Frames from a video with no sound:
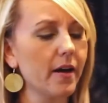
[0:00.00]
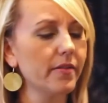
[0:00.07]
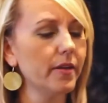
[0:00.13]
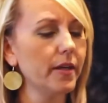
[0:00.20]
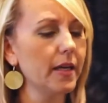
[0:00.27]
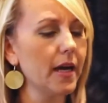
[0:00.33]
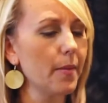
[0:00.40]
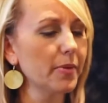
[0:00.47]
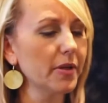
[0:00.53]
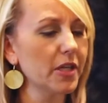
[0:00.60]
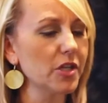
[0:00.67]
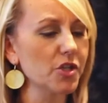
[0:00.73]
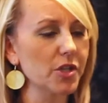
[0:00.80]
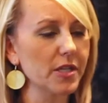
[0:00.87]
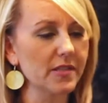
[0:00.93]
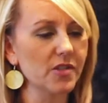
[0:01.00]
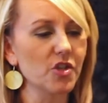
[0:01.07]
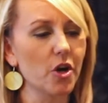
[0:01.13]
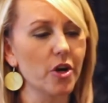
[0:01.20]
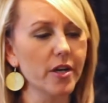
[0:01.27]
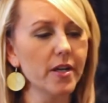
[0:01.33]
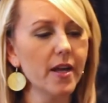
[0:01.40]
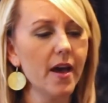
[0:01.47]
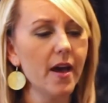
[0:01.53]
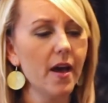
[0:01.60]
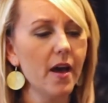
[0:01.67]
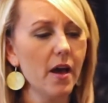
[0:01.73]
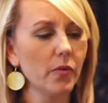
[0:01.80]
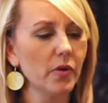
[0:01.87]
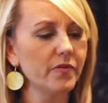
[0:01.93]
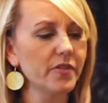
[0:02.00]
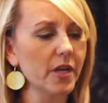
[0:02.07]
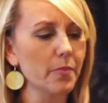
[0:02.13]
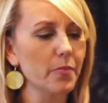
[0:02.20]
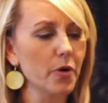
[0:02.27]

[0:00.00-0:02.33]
The application has started. We've done